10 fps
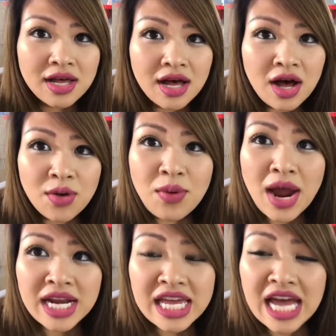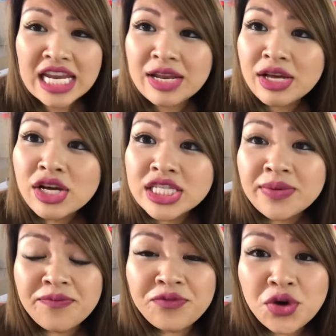Alrighty, I need to cook
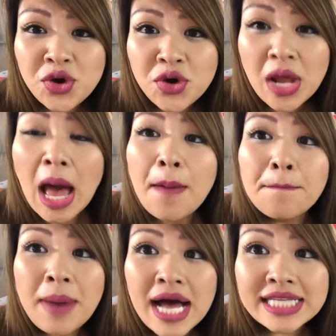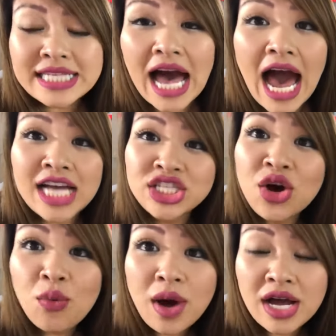some food, but I
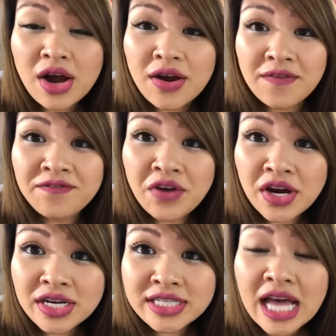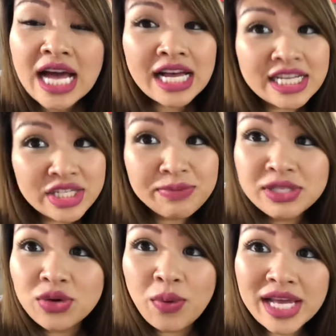don't want our first customer
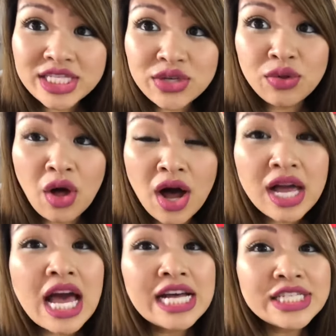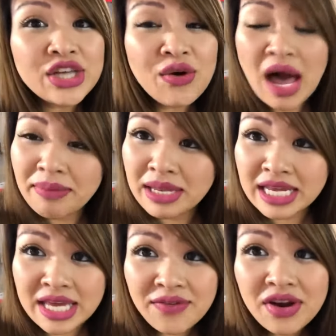to wait so long, so I'm gonna
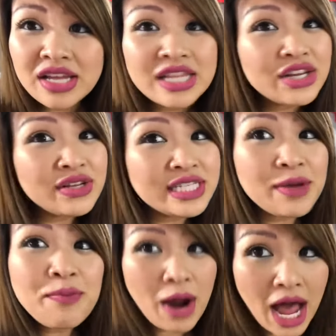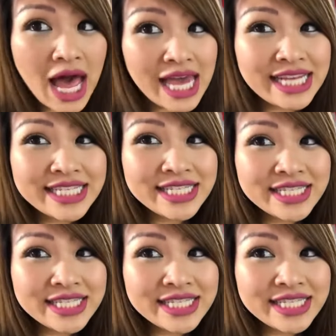give her a little surprise.